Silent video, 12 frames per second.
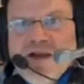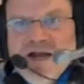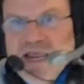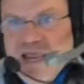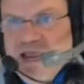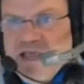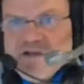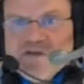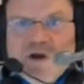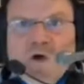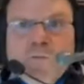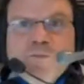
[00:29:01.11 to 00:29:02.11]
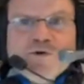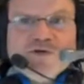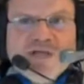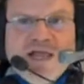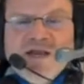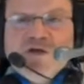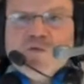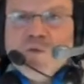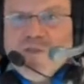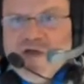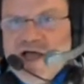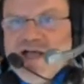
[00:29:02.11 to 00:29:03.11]
the league. It's low percentage
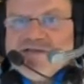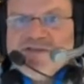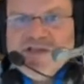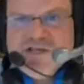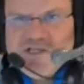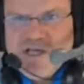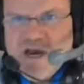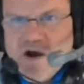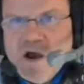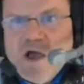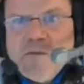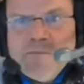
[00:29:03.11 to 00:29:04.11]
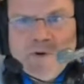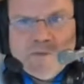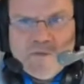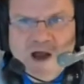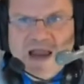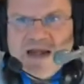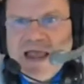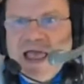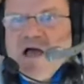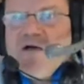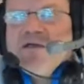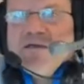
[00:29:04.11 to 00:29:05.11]
with us this year. But right
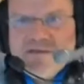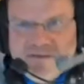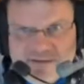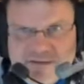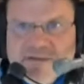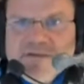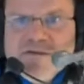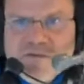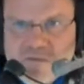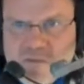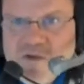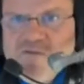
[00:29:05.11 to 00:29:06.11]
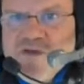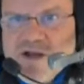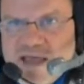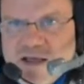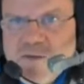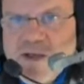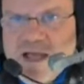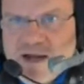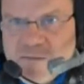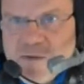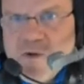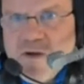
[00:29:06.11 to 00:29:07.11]
now, we feel like we got
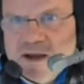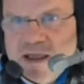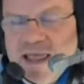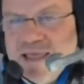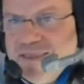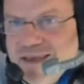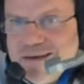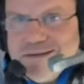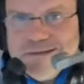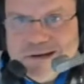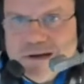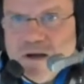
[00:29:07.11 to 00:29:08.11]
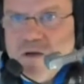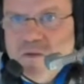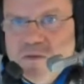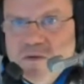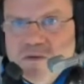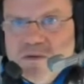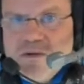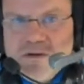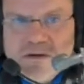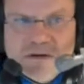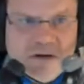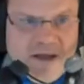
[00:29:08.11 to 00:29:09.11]
them going. And then,
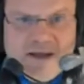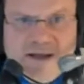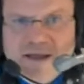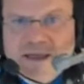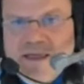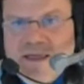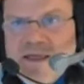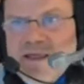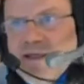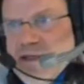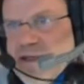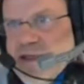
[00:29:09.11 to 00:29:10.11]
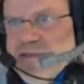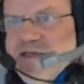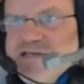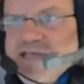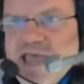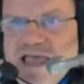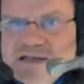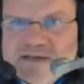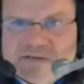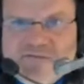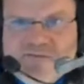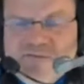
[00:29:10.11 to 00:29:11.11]
look, in this case,
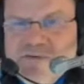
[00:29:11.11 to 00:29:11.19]
if